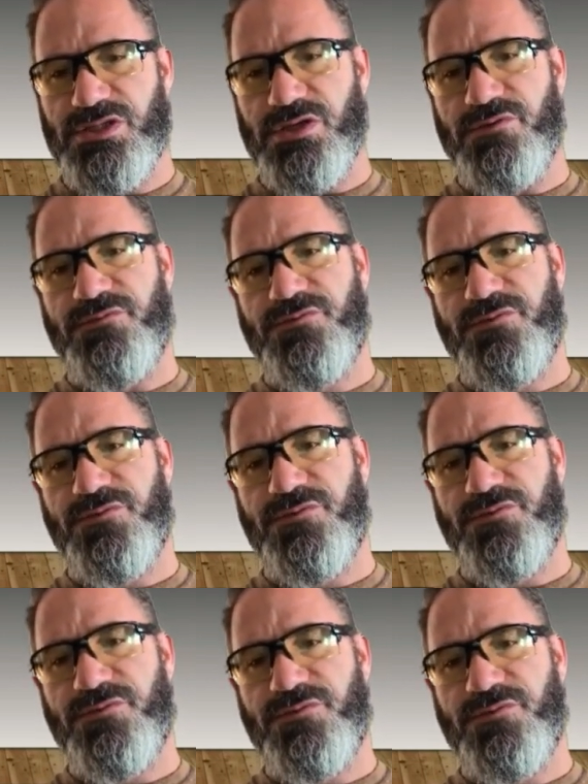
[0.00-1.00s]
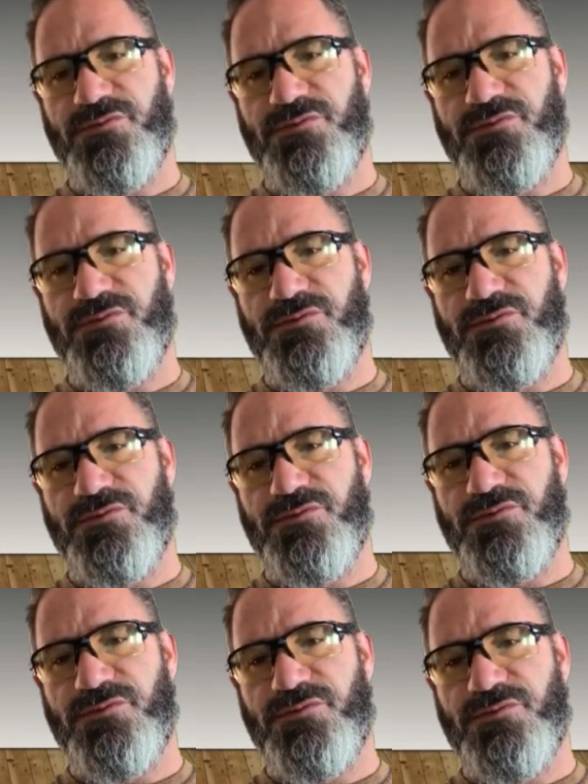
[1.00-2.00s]
So from the
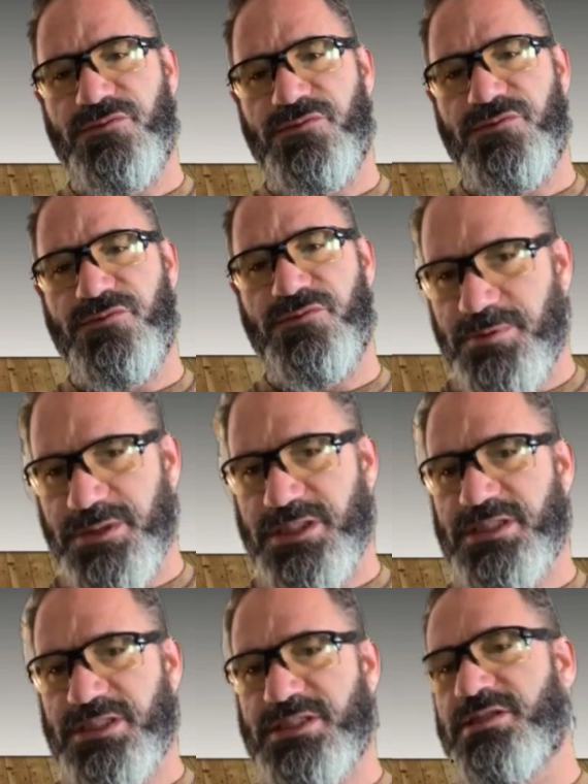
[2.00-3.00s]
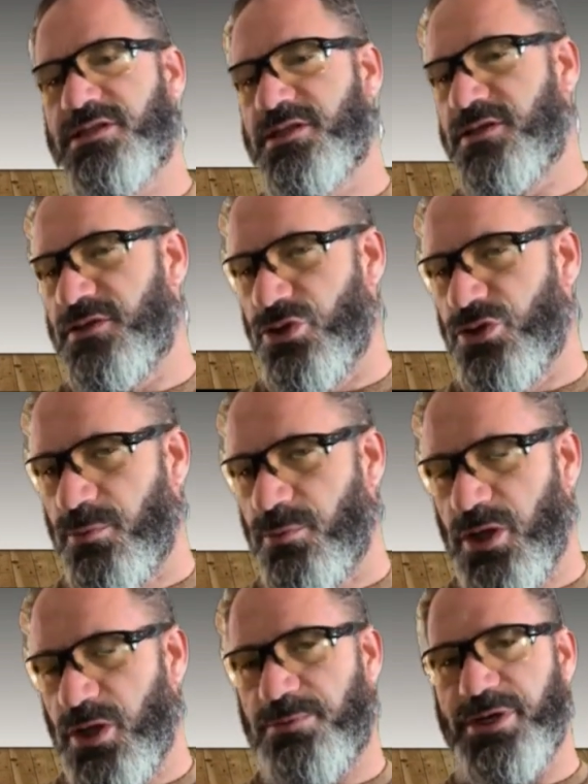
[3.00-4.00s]
ability to manage business, the
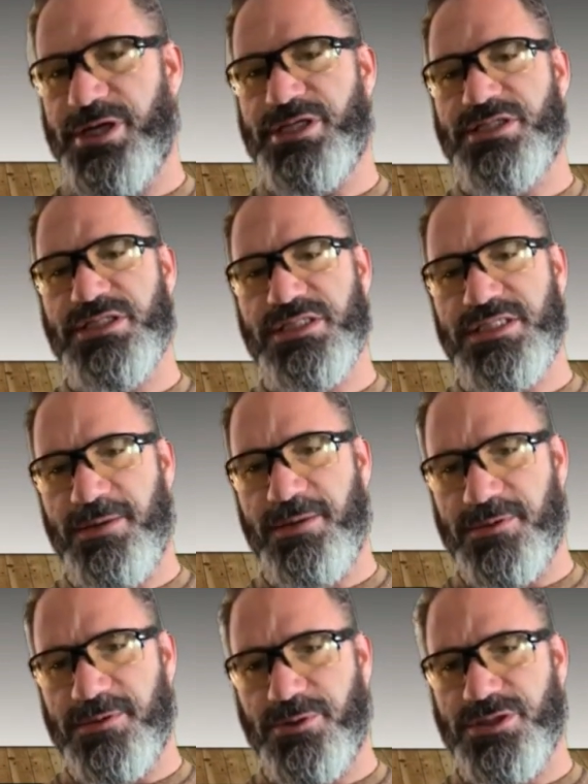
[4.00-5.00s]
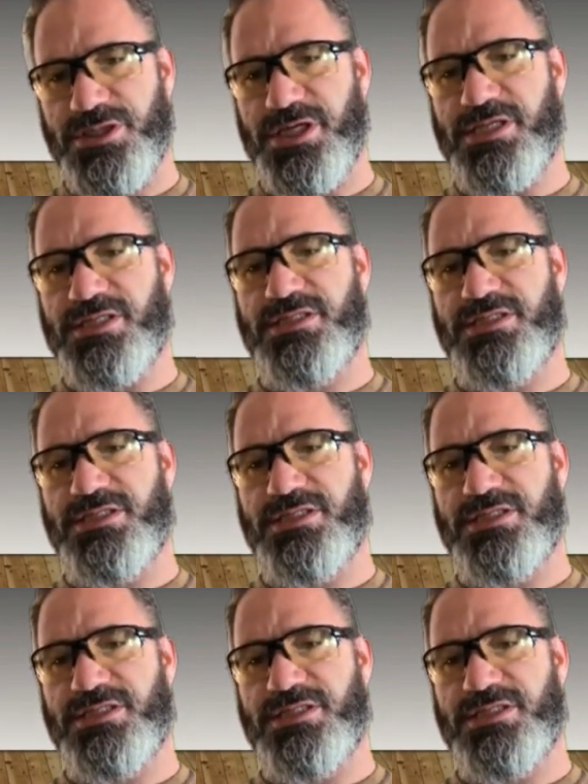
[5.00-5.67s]
normal operations, capital projects,